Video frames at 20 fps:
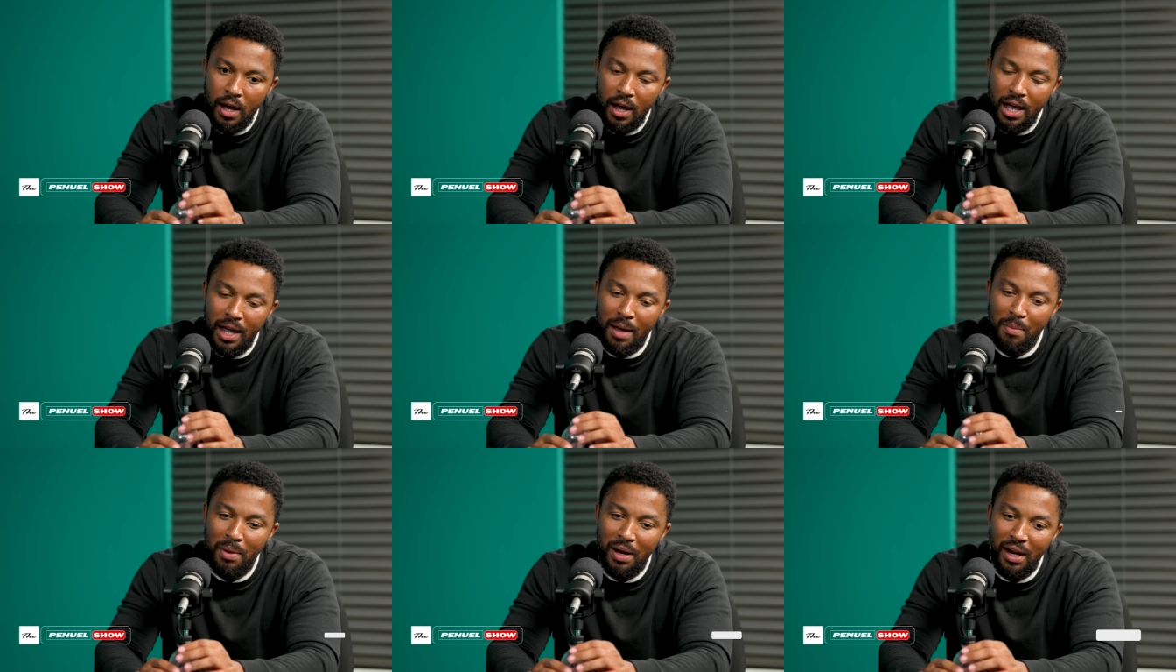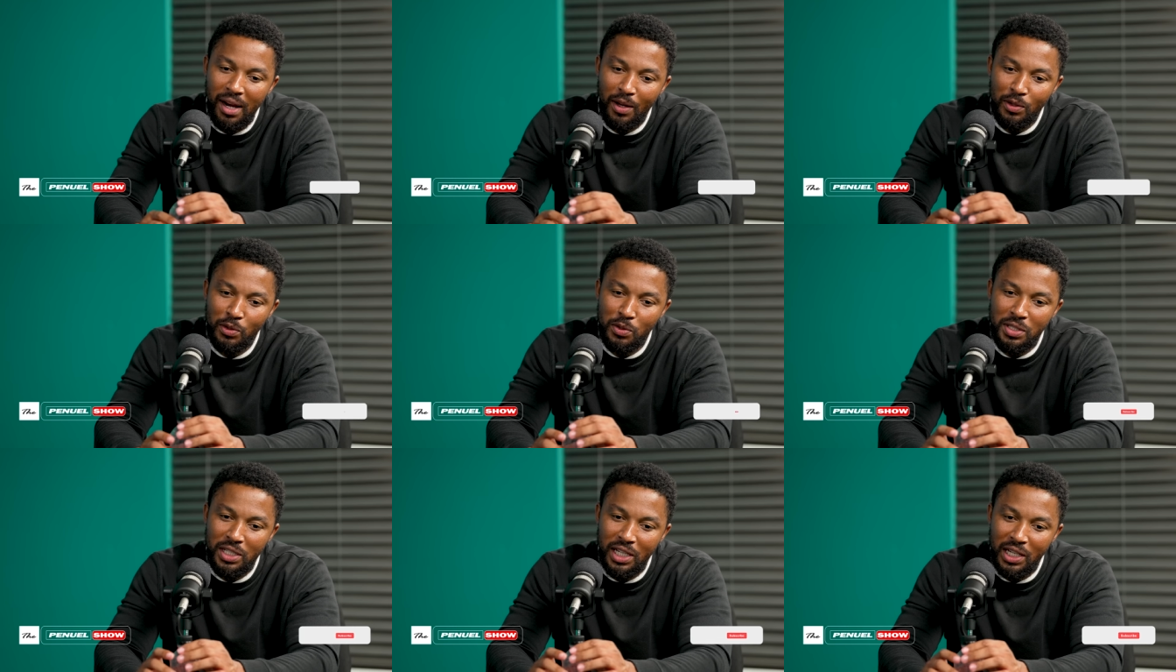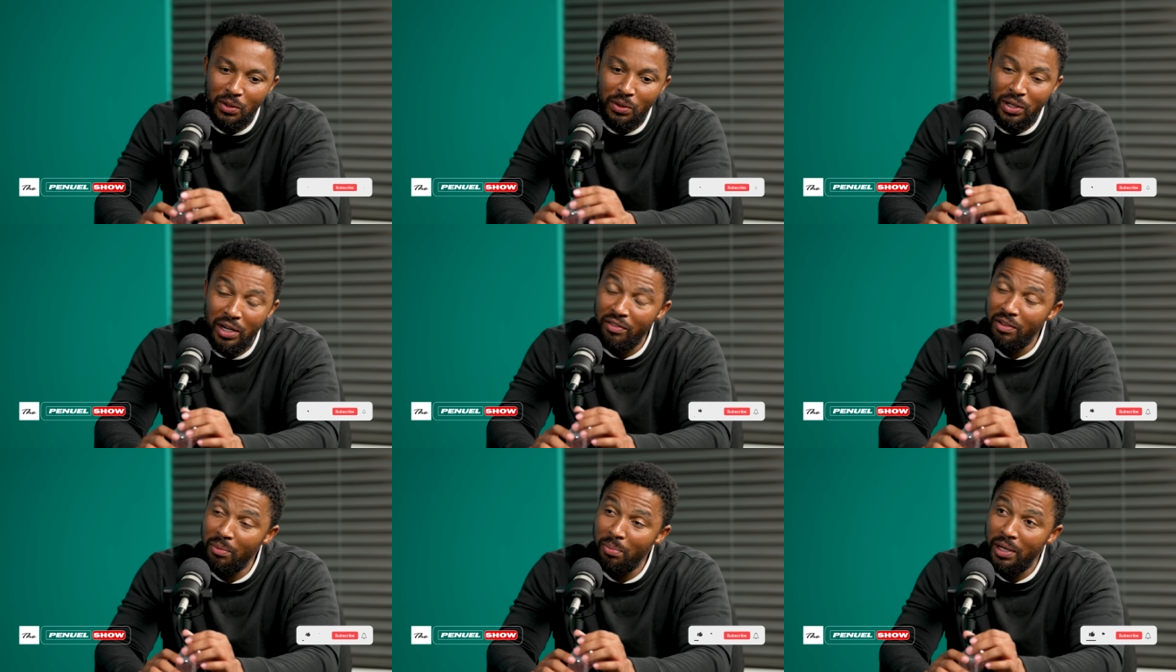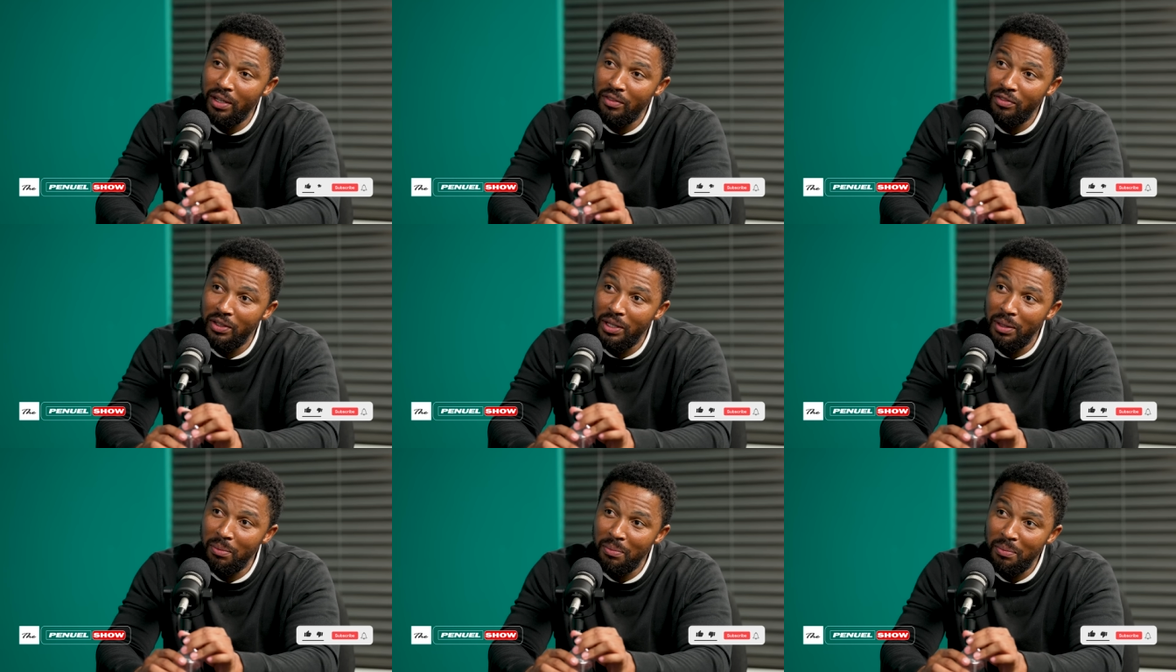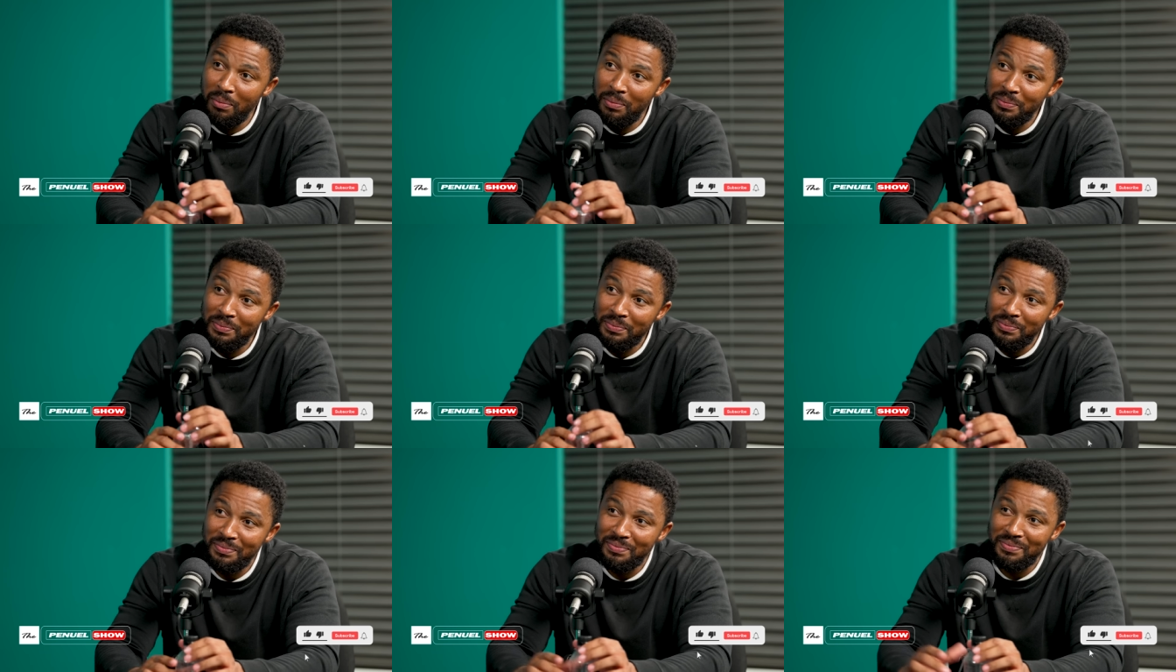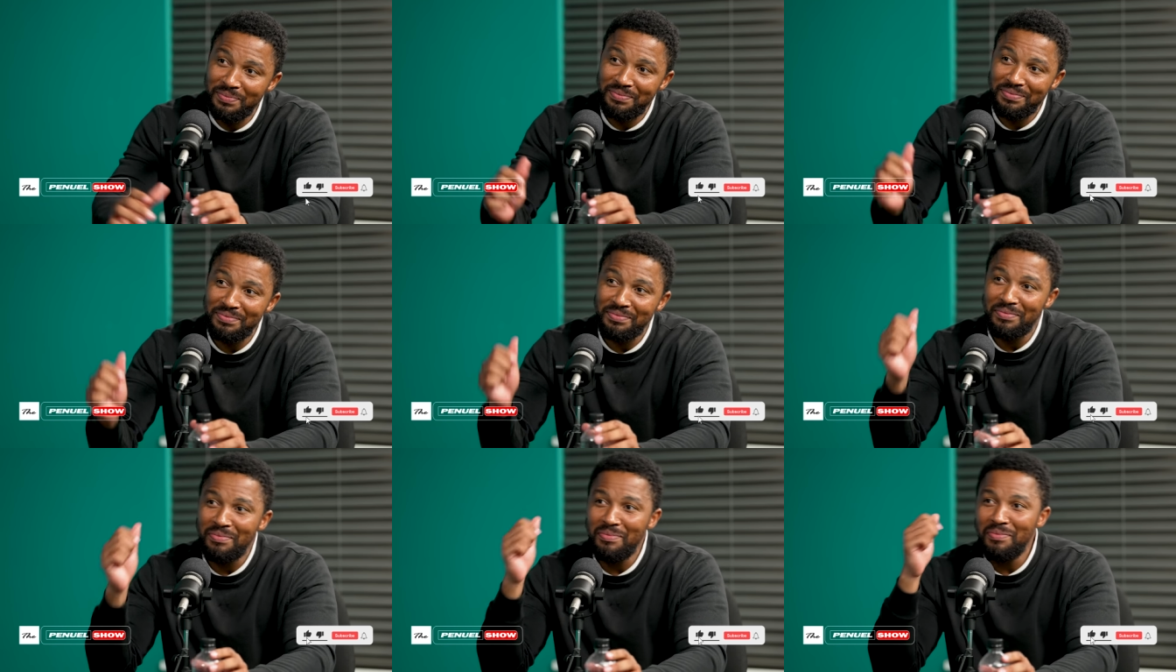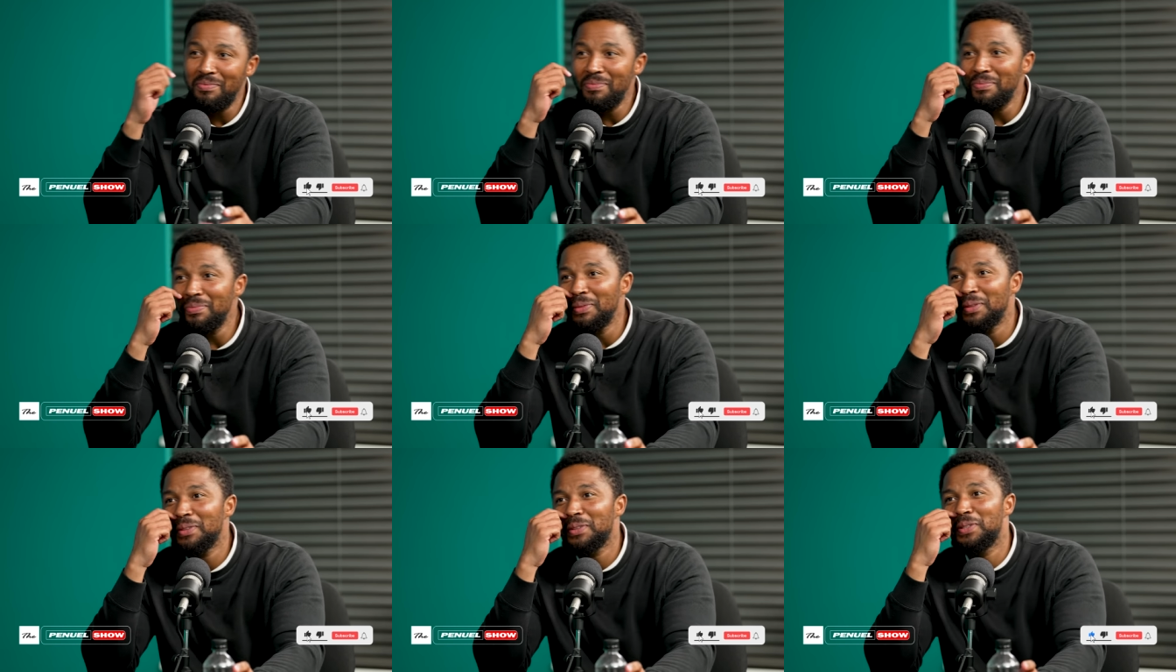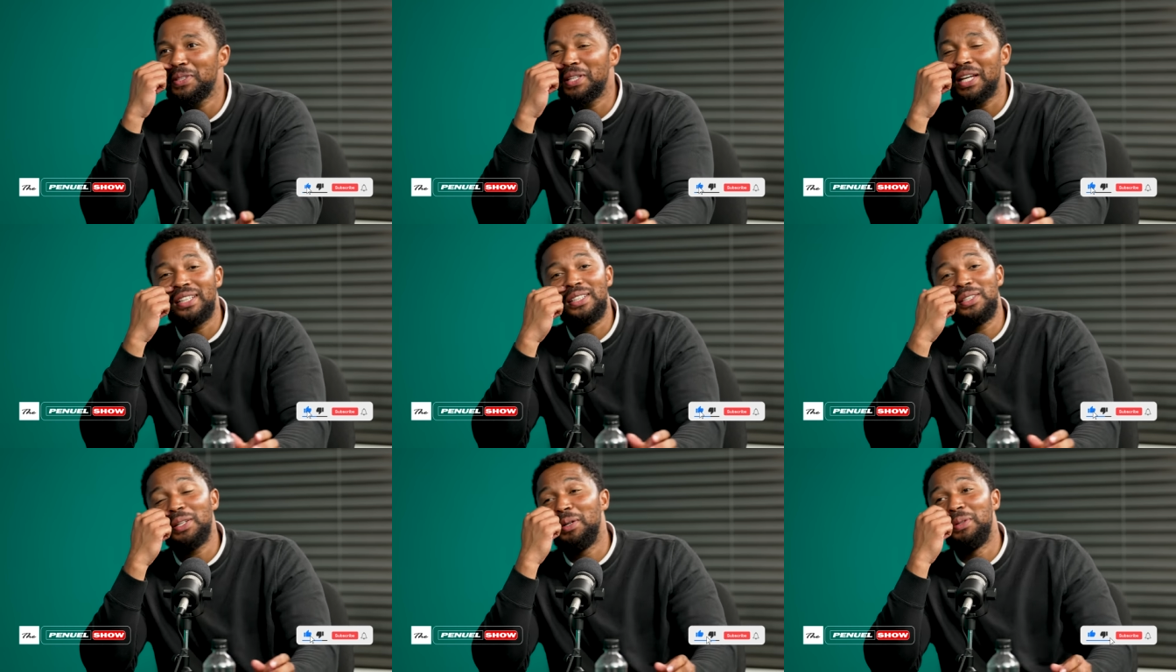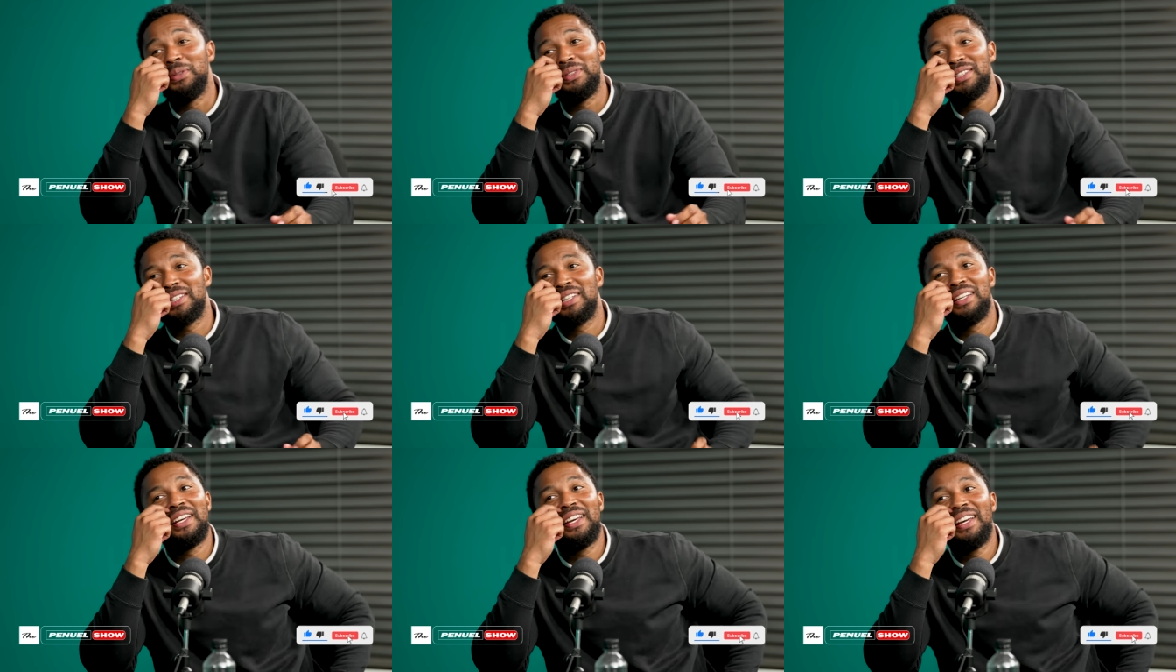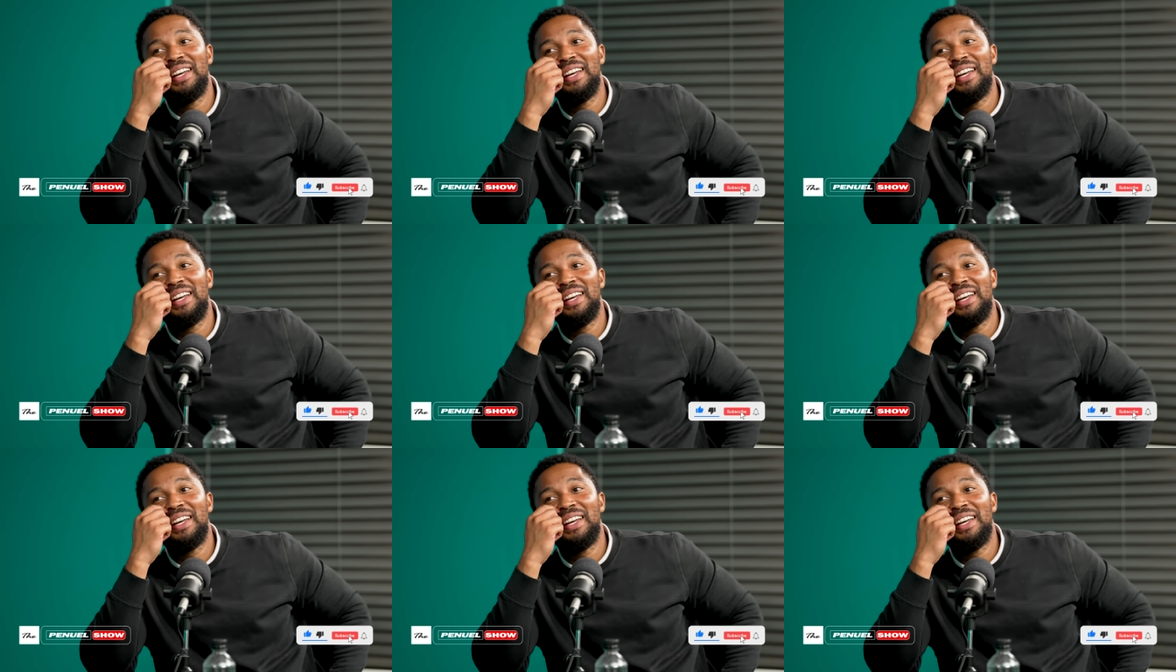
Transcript: Am I allowed to say I don't have a plan for them? Because I don't.